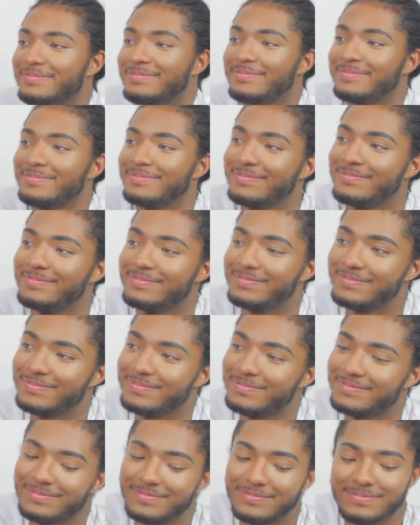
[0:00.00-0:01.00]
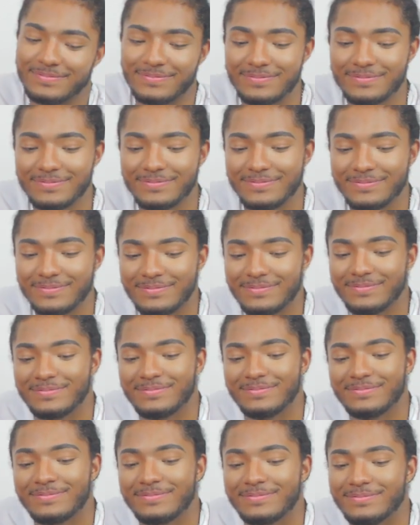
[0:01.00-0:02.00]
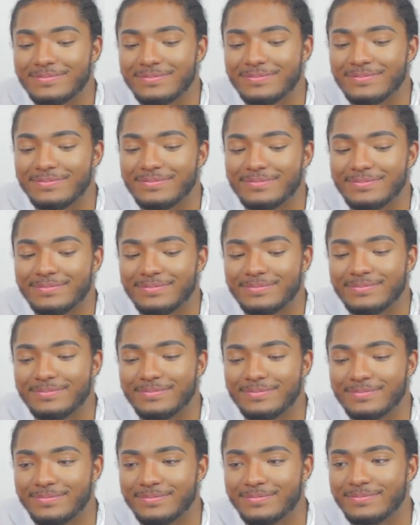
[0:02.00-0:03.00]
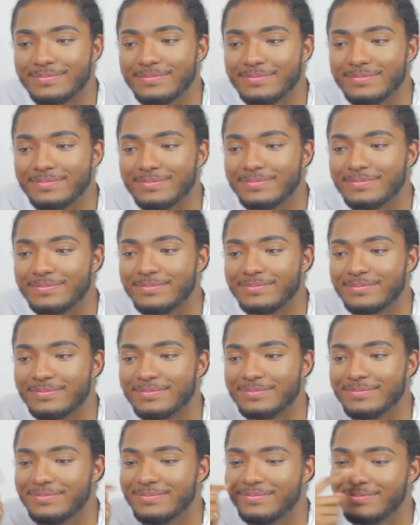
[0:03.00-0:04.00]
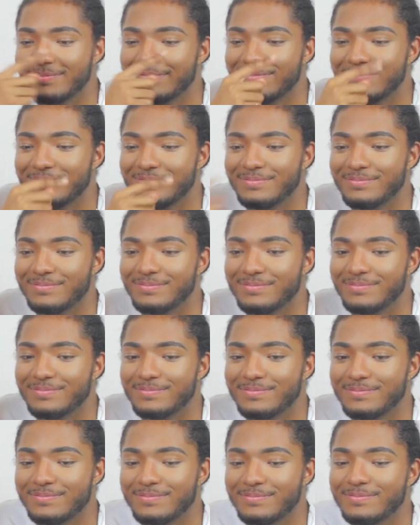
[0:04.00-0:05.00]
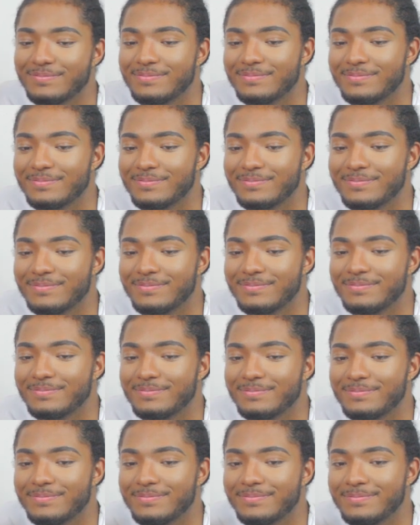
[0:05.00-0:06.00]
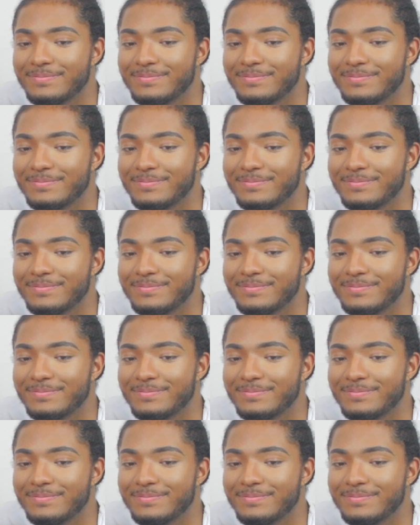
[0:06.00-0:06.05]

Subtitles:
No words are spoken by the person on screen.